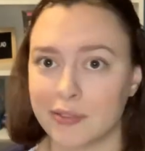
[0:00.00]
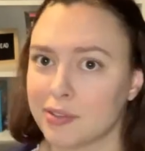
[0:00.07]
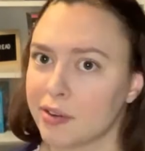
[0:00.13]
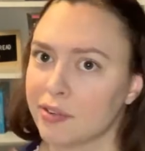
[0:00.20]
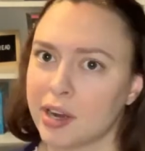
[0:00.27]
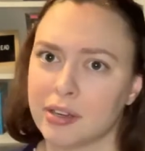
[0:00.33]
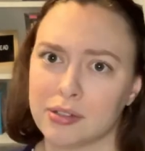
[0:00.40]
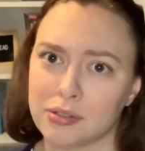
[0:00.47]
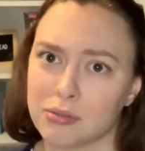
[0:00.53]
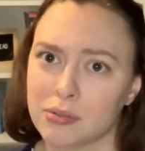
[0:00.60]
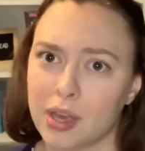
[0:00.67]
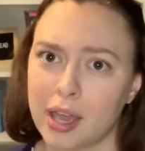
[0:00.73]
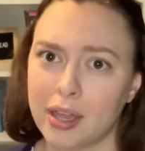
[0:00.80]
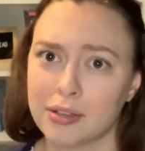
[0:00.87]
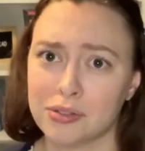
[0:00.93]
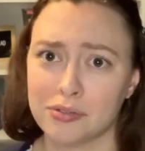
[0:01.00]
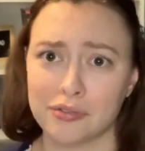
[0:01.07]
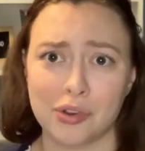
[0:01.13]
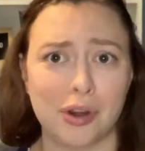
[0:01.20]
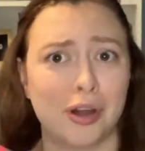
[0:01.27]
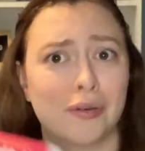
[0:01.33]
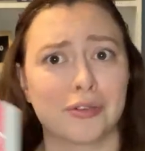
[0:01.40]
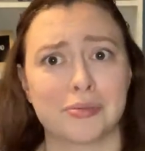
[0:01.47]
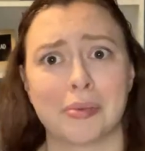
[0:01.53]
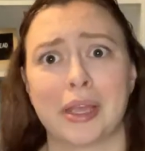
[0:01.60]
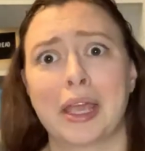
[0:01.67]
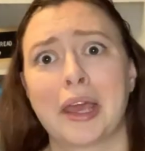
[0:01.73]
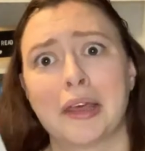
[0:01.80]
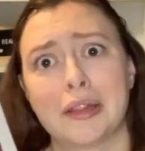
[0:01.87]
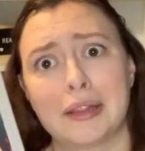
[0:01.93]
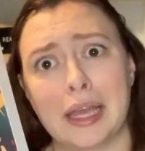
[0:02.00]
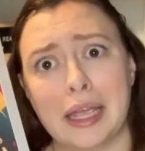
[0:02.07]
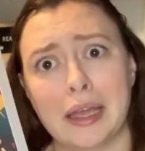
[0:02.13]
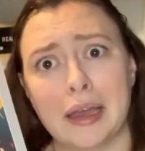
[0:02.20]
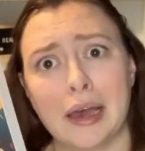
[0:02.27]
I've never had to do that so far, which, like, thank